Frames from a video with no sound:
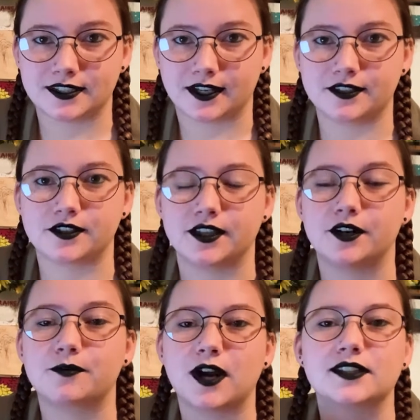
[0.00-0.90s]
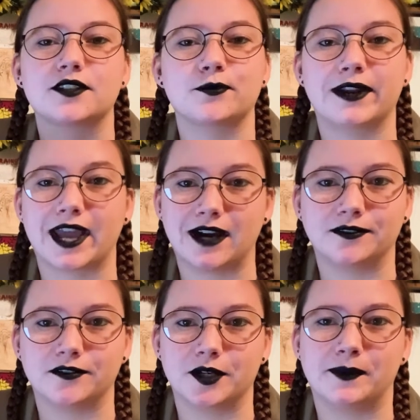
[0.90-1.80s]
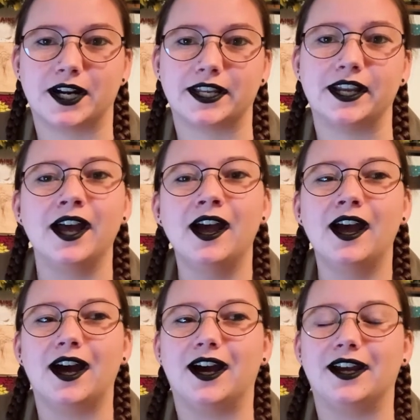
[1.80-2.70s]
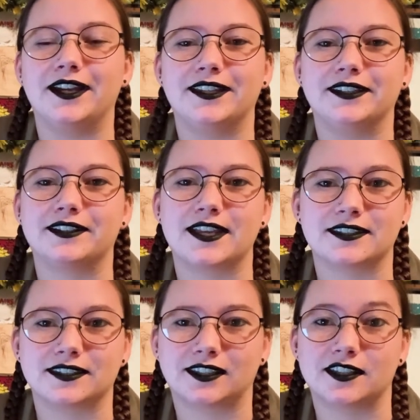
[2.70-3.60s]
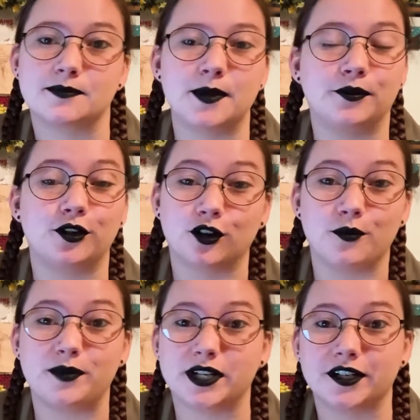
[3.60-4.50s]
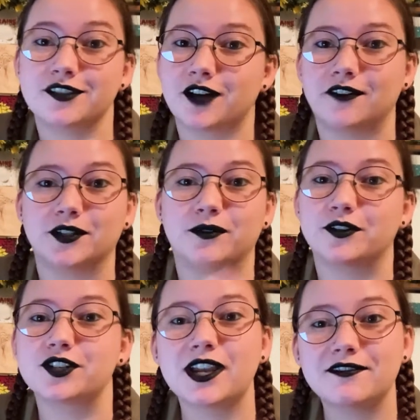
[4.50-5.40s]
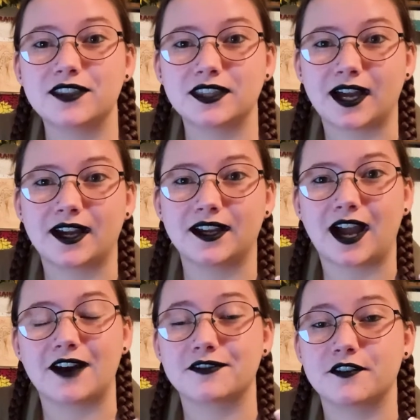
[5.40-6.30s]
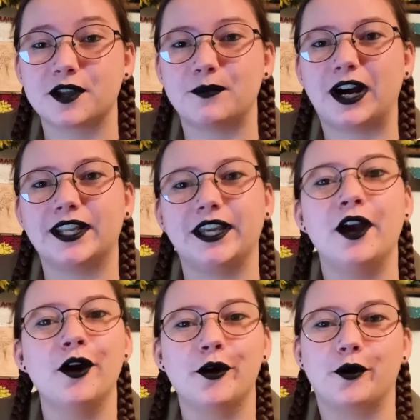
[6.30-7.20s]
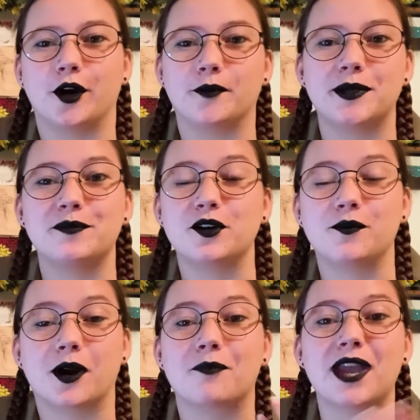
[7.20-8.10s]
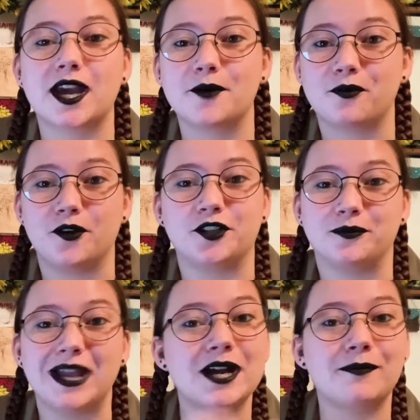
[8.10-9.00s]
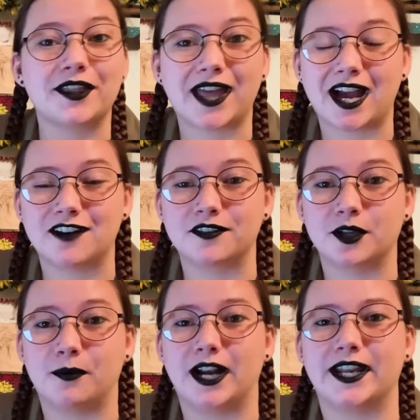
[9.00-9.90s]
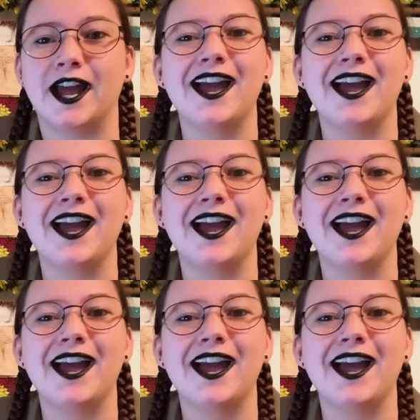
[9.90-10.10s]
side. So they don't process one half of their body. Uh, in cases like this, people who grow beards often won't shave that half of their body, or people who wear makeup won't do makeup on that half of their body,